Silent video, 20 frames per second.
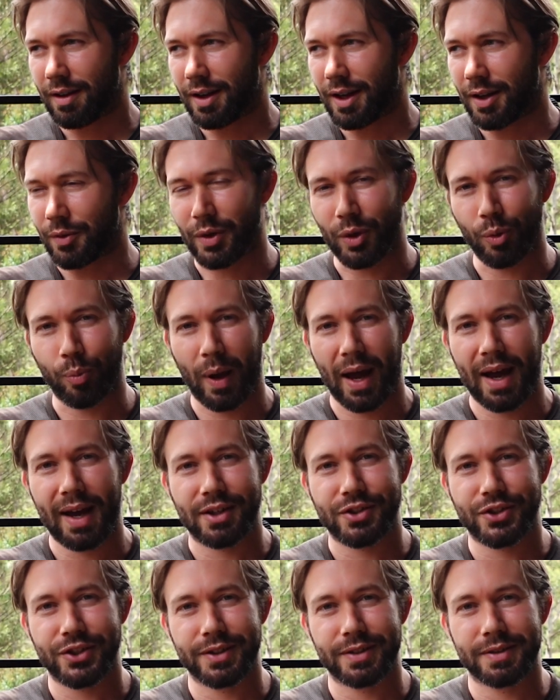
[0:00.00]
real
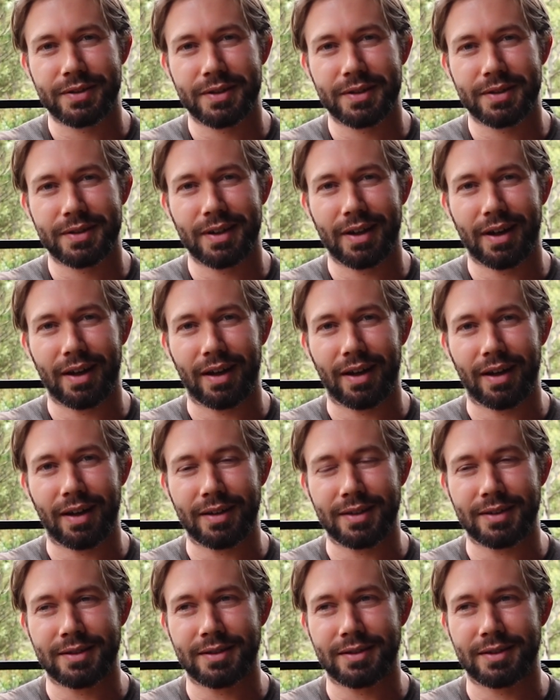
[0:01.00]
passion
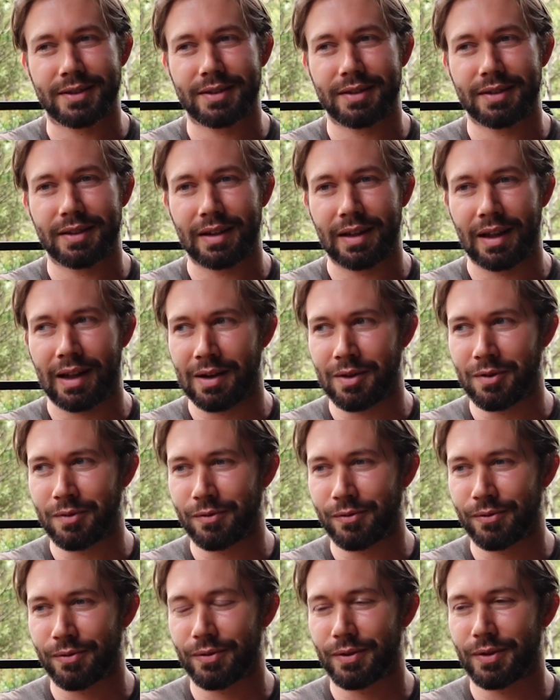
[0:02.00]
and
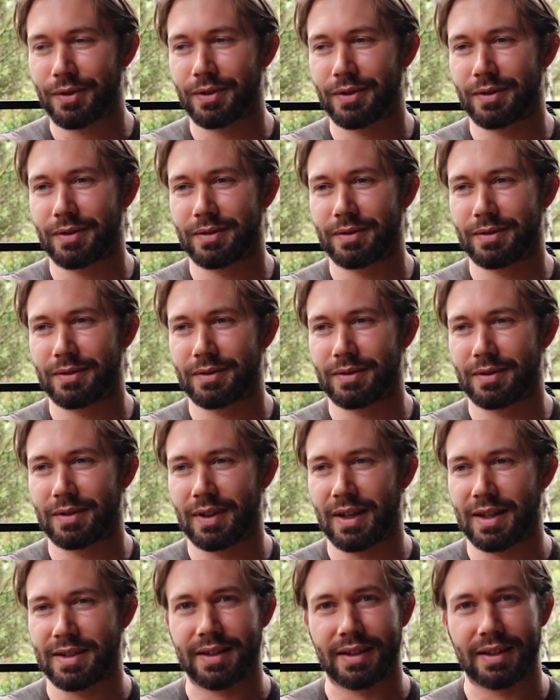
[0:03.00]
love
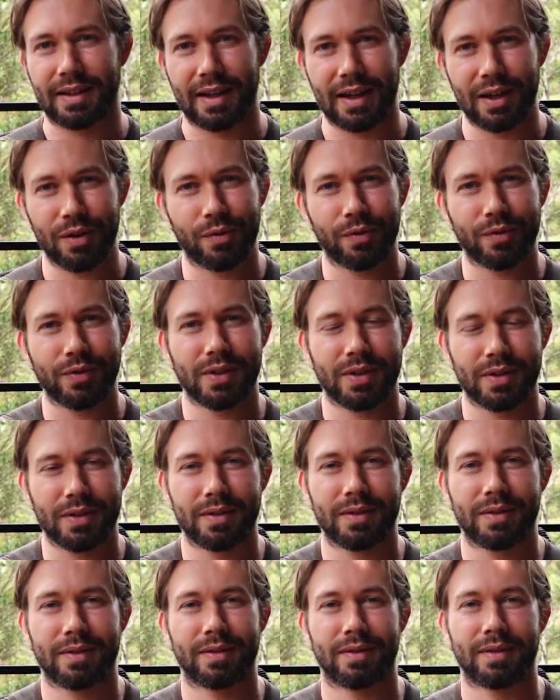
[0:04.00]
as a gift
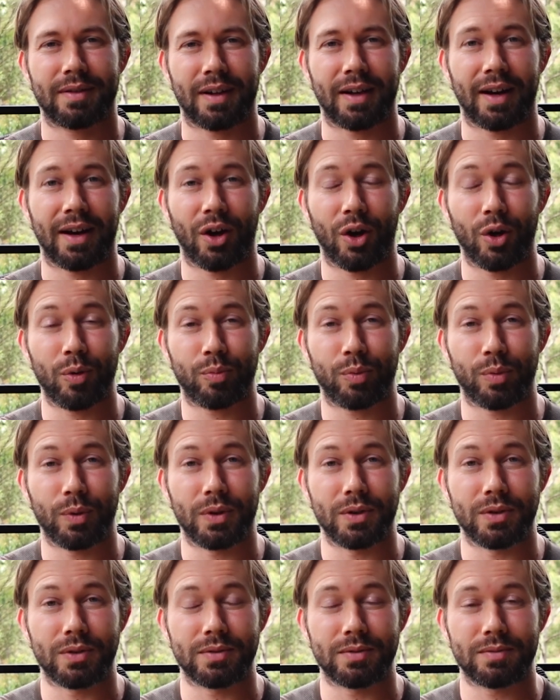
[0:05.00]
that I hope
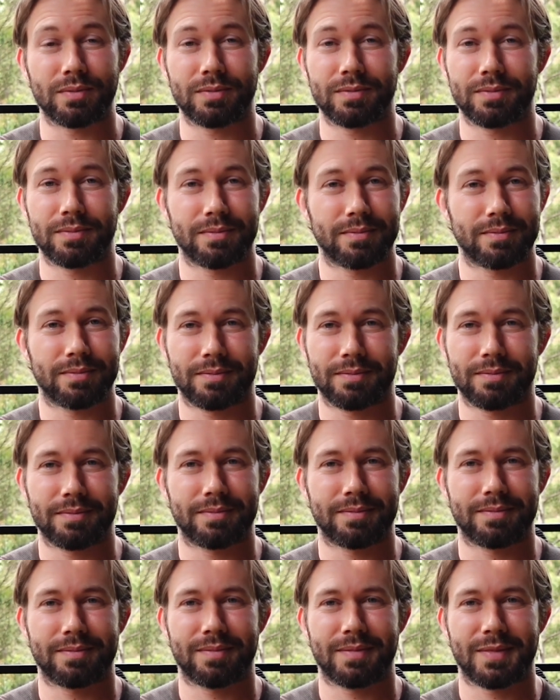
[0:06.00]
will
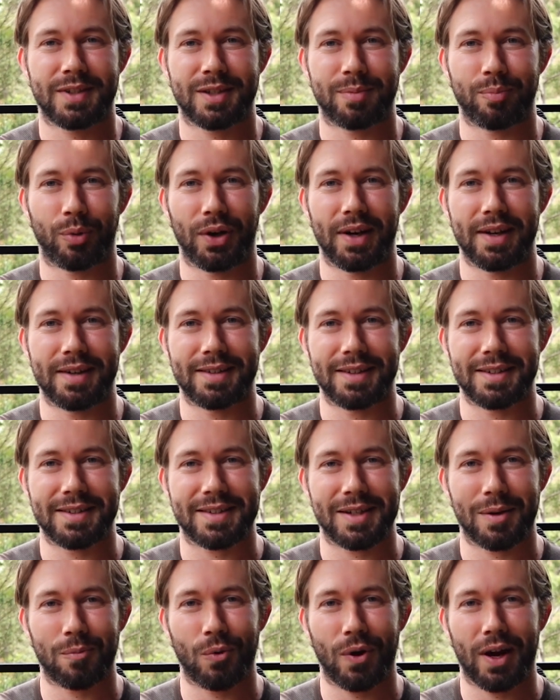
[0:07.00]
spread in
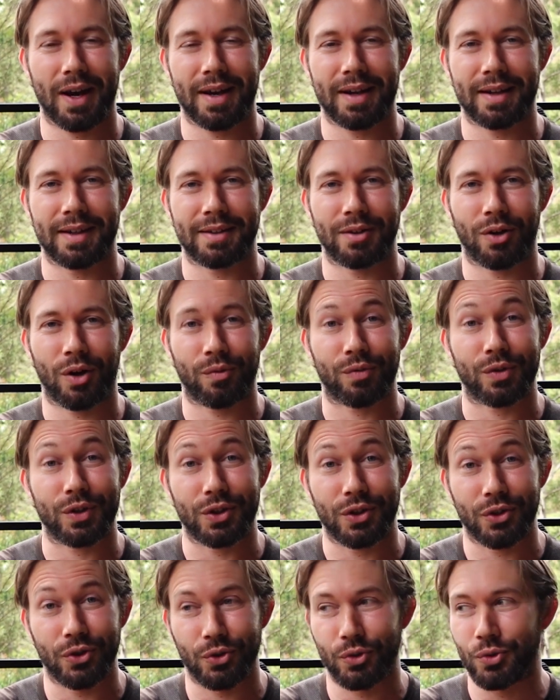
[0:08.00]
some way and offer
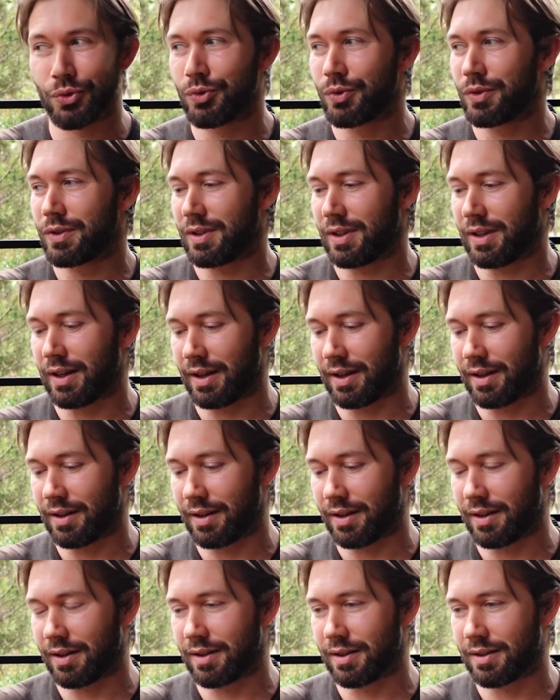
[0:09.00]
you
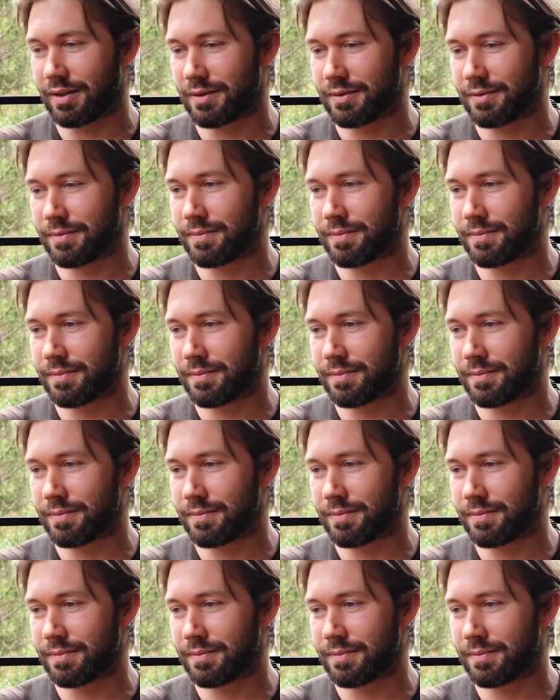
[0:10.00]
a